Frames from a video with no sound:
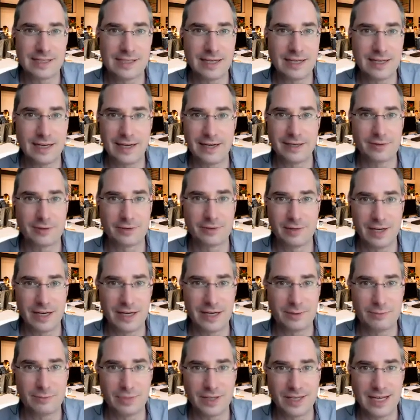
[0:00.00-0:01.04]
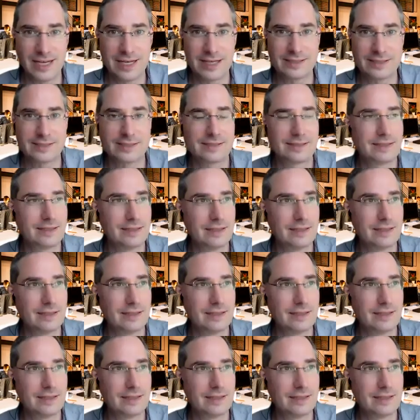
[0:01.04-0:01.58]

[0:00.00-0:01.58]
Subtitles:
I had a blast,